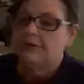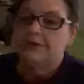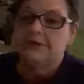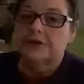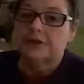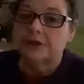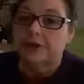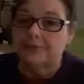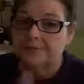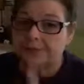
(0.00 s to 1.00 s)
this is
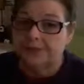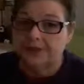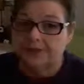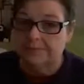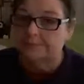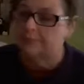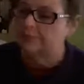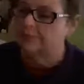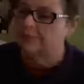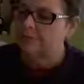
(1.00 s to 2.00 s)
2015.
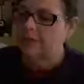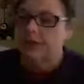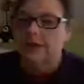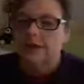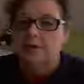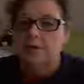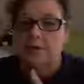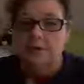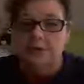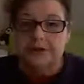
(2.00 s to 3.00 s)
We
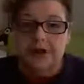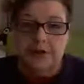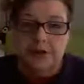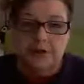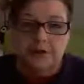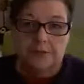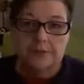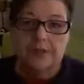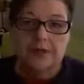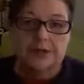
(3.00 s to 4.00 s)
built our home
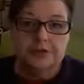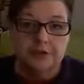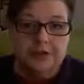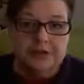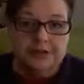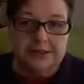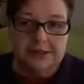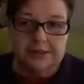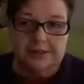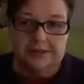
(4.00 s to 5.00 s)
in
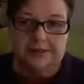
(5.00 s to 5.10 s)
2016.